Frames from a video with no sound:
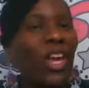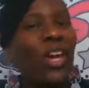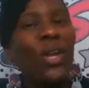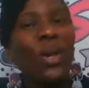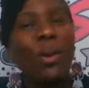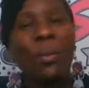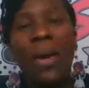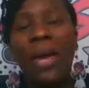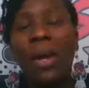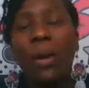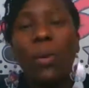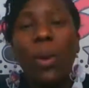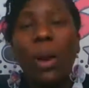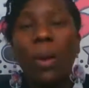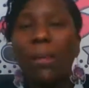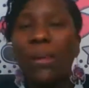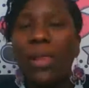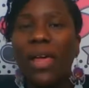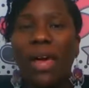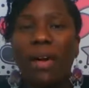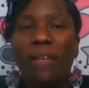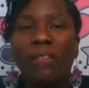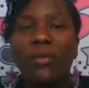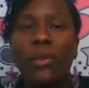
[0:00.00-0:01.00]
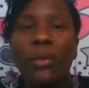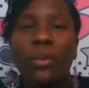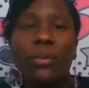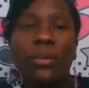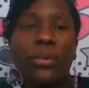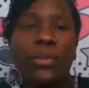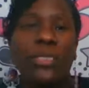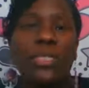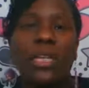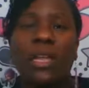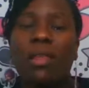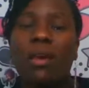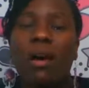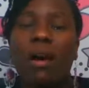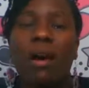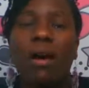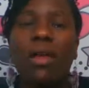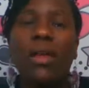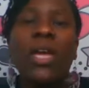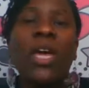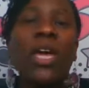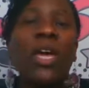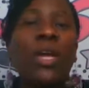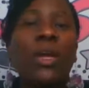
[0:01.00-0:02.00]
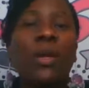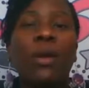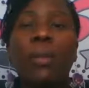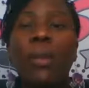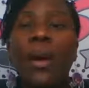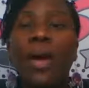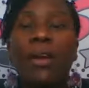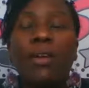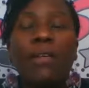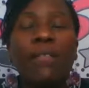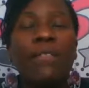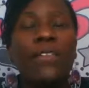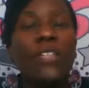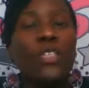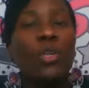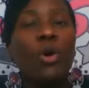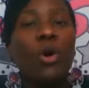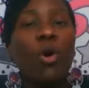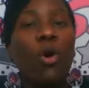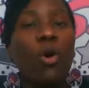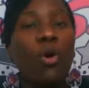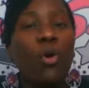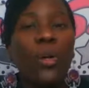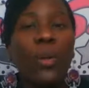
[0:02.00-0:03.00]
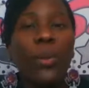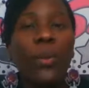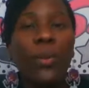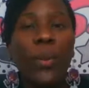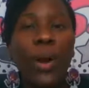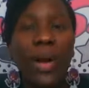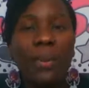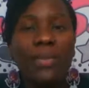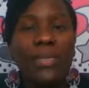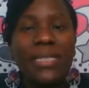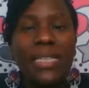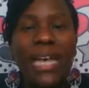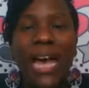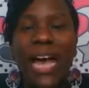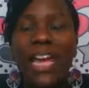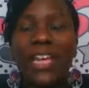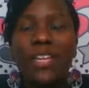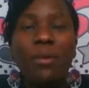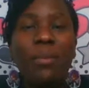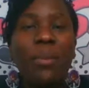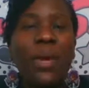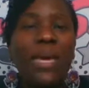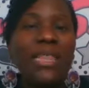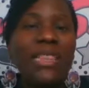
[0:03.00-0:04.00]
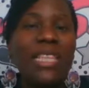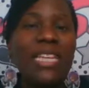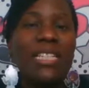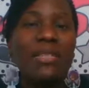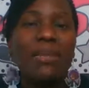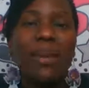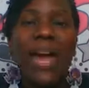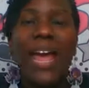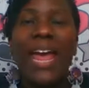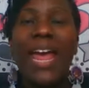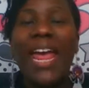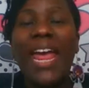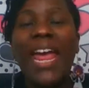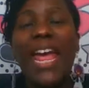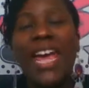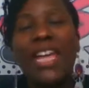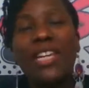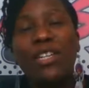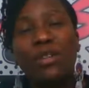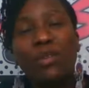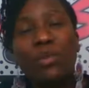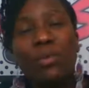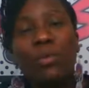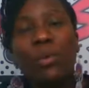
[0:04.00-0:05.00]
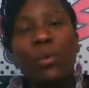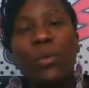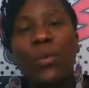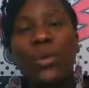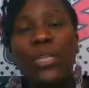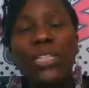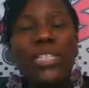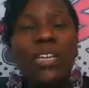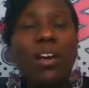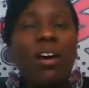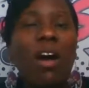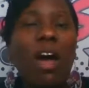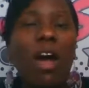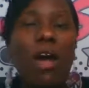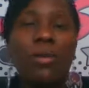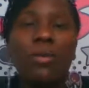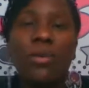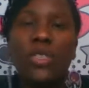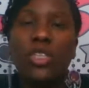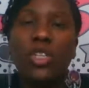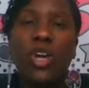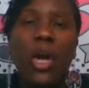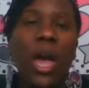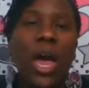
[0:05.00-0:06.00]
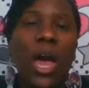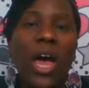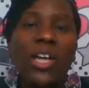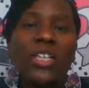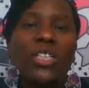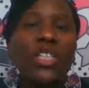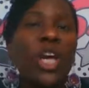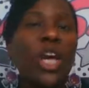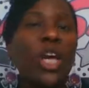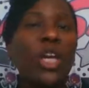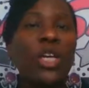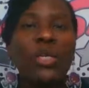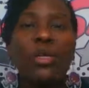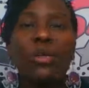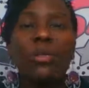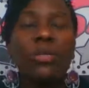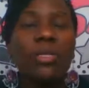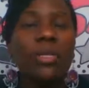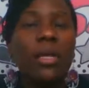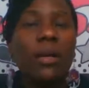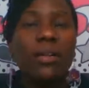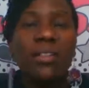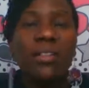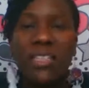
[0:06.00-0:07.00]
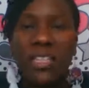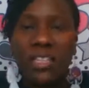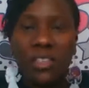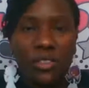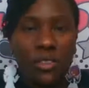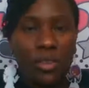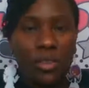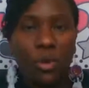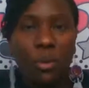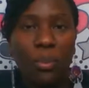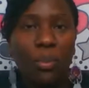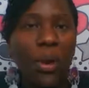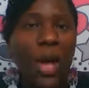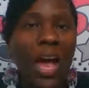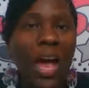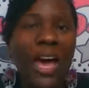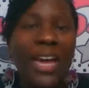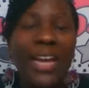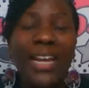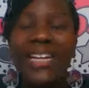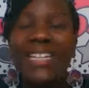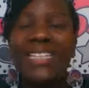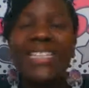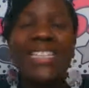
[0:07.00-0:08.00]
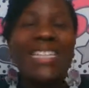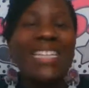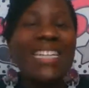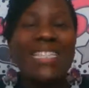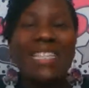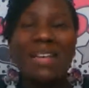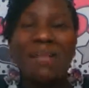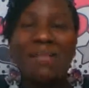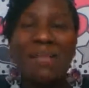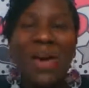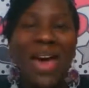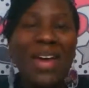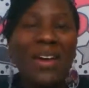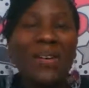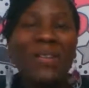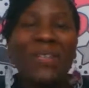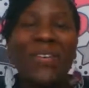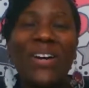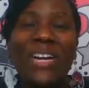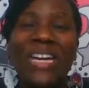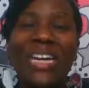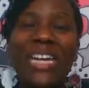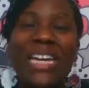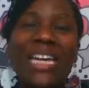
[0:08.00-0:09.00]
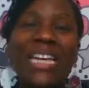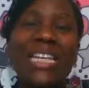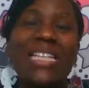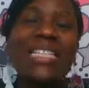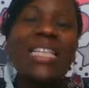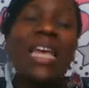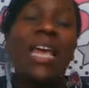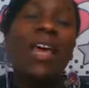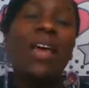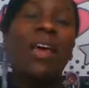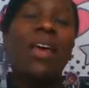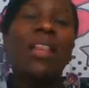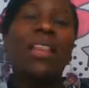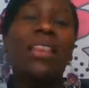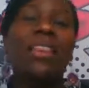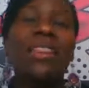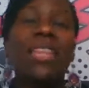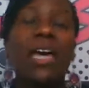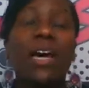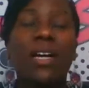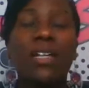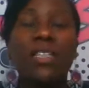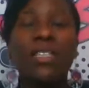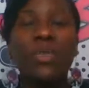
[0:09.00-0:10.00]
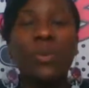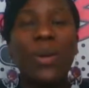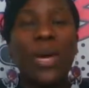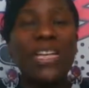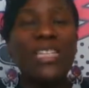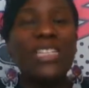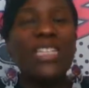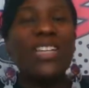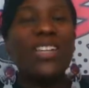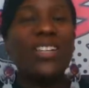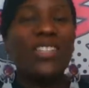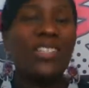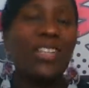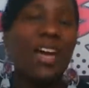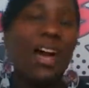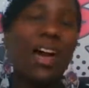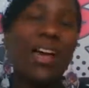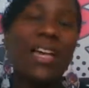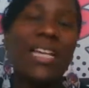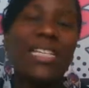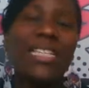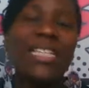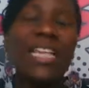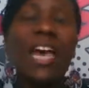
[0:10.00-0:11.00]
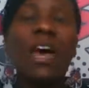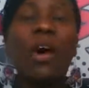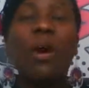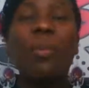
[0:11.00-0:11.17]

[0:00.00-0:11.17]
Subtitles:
no matter what platform you sell on, no matter if it's your own website, you make things by hand, you retail arbitrage, you sell digital products, it doesn't matter what it is. The Swagslayer Talk is to